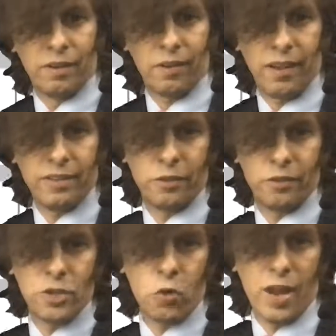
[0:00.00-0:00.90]
Okay, so
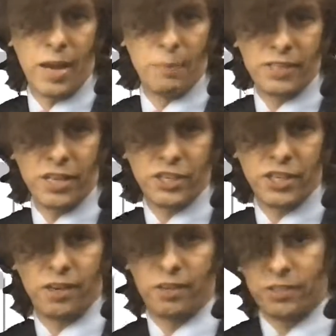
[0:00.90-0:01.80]
there's no randomization
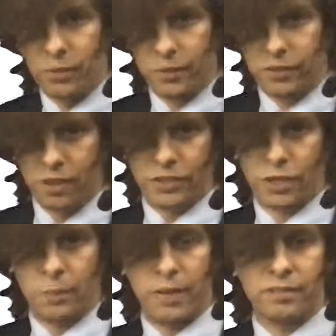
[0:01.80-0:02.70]
here, so it's all
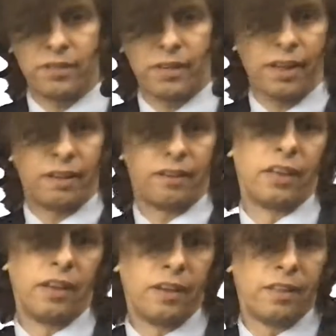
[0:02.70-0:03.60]
deterministic, and
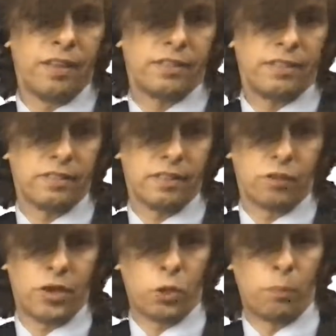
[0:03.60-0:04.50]
this is the
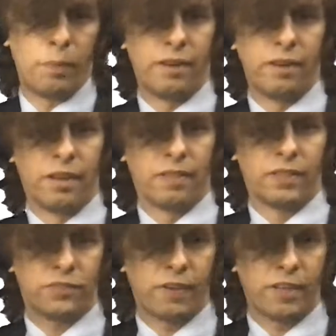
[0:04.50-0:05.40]
critical bid
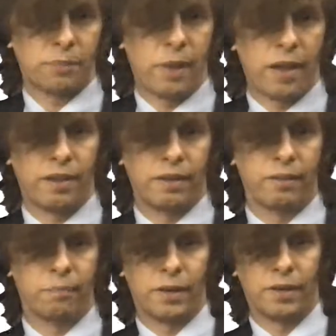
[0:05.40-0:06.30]
that's faced by
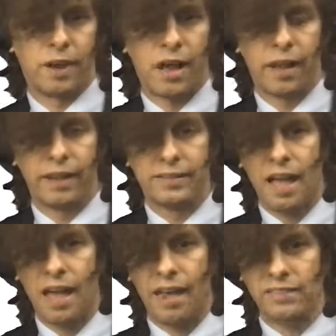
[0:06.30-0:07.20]
bidder I. It's the
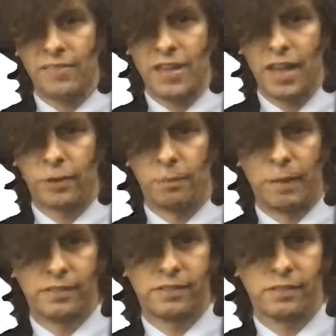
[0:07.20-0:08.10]
highest of the other
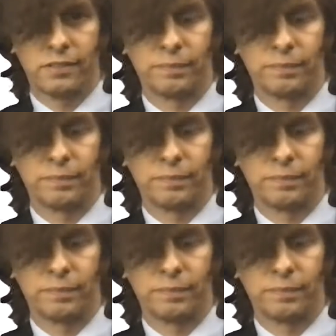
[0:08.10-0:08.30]
bids.